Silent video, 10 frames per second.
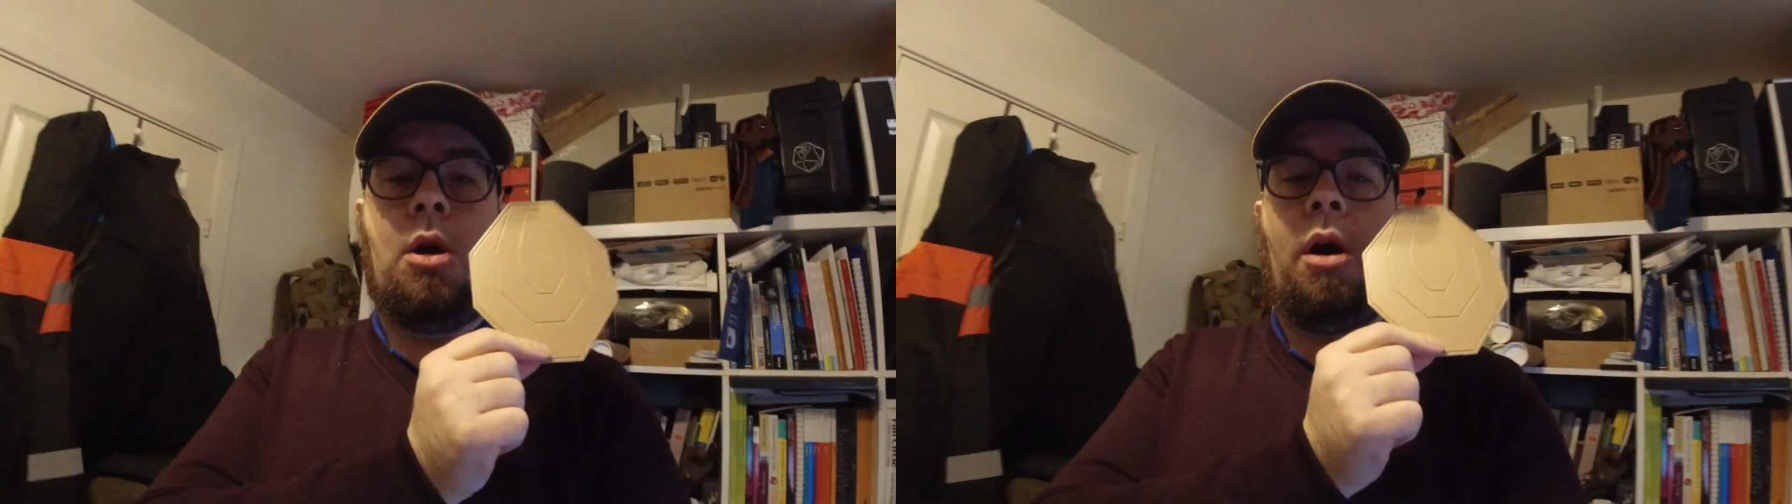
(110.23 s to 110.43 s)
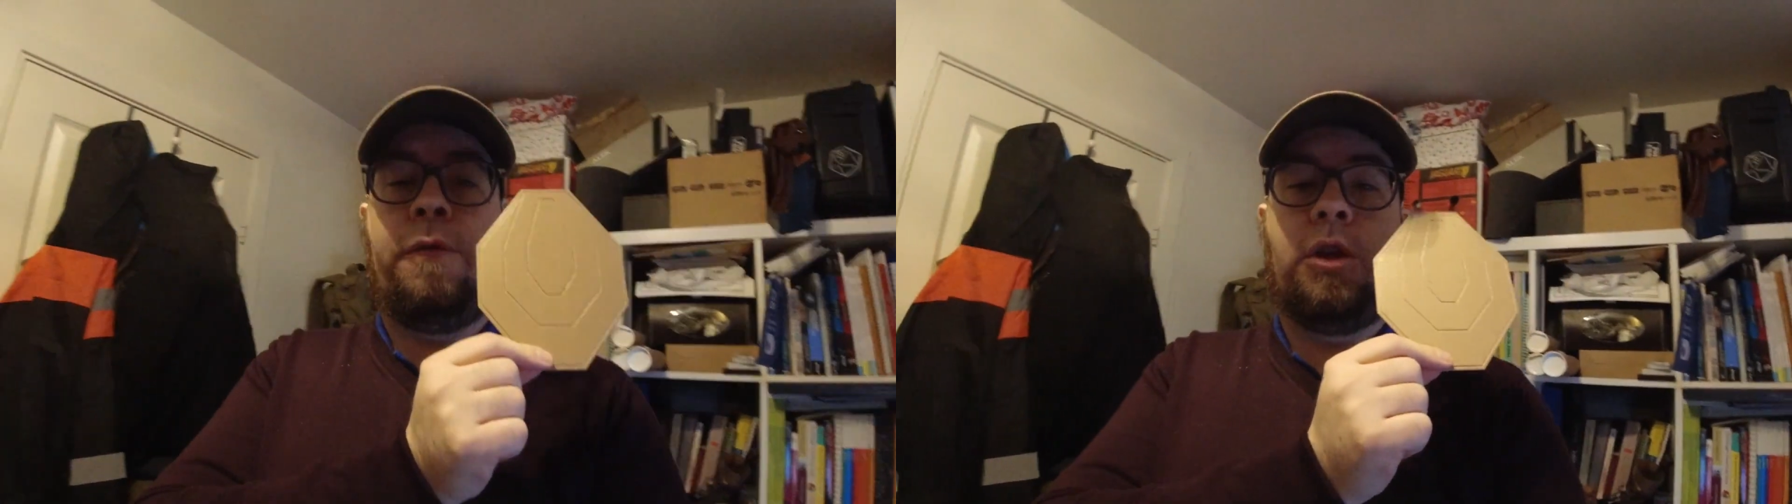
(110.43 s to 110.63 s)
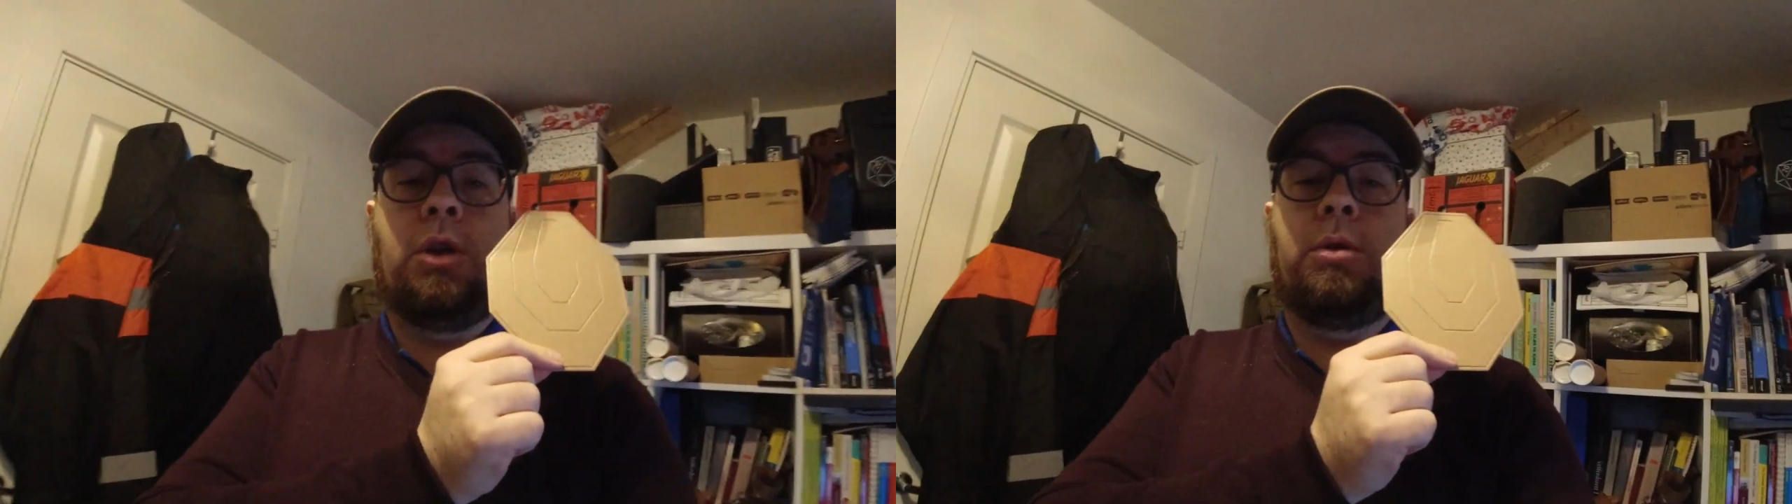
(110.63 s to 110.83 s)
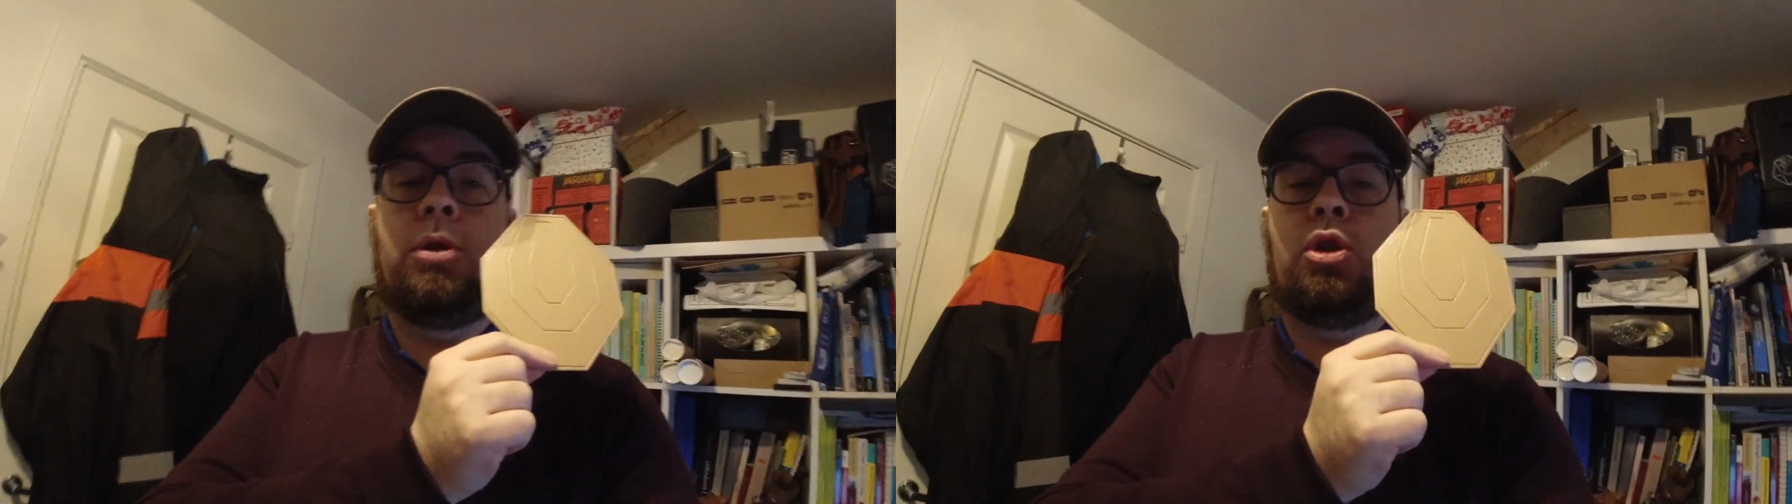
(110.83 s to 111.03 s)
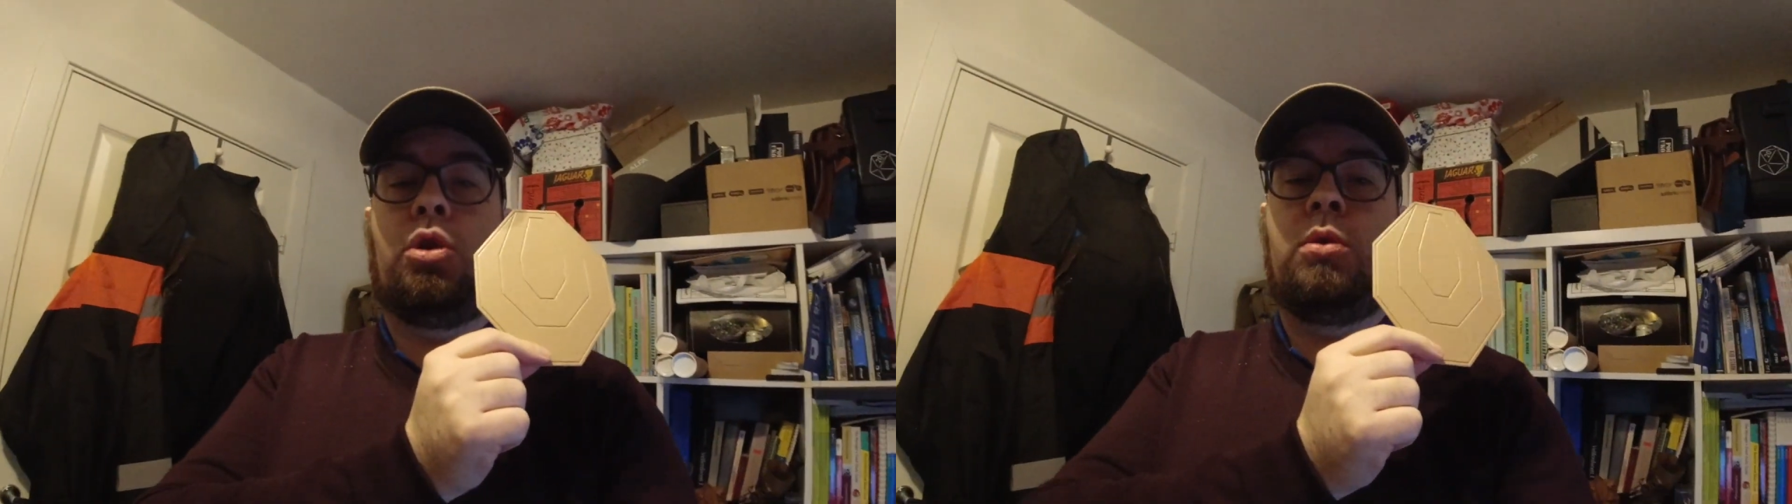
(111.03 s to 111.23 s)
often
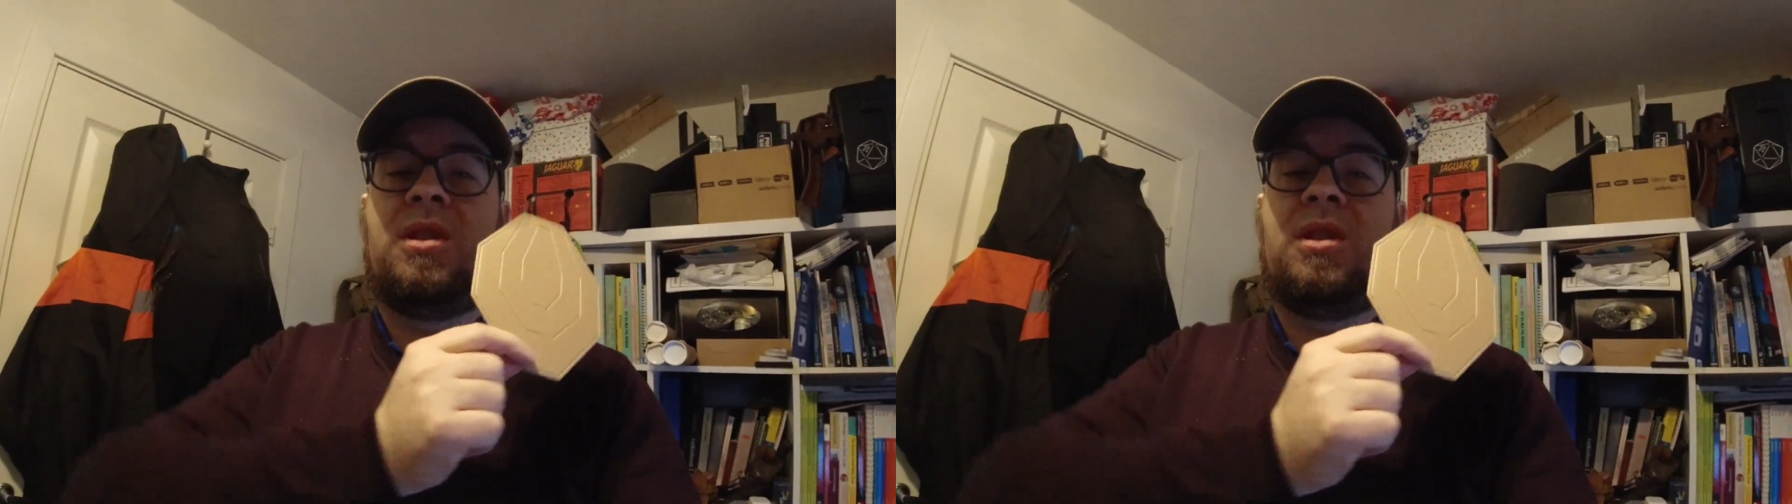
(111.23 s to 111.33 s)
use to